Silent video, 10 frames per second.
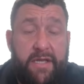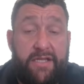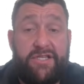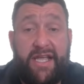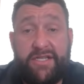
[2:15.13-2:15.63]

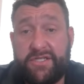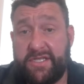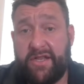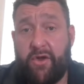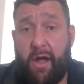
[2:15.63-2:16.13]
and
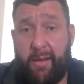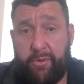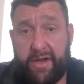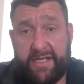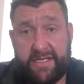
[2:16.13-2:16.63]
changes in your
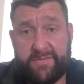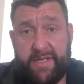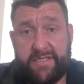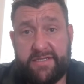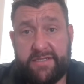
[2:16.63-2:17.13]
operating
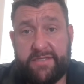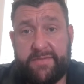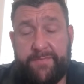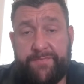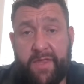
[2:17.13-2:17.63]

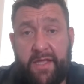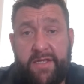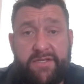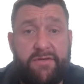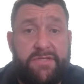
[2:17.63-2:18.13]
expenses.
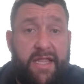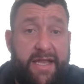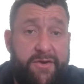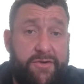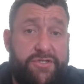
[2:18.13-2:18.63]
So as
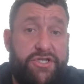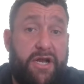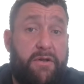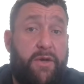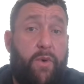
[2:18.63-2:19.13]
lenders
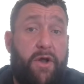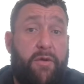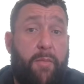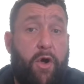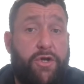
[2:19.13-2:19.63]
generally
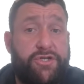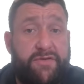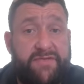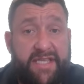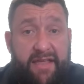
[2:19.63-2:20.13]
want a margin
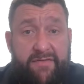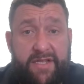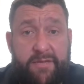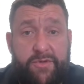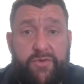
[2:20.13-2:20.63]
of
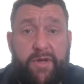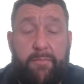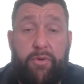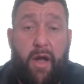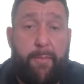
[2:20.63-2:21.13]
safety
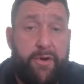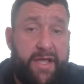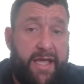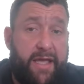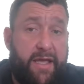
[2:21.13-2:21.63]
between
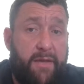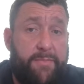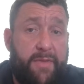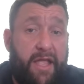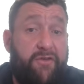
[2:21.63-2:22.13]
property
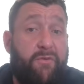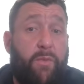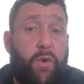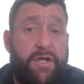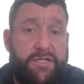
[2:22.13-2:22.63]
income and your
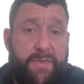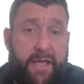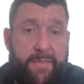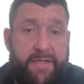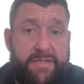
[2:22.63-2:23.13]
mortgage
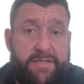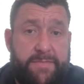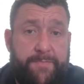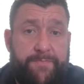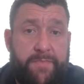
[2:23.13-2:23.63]
payments.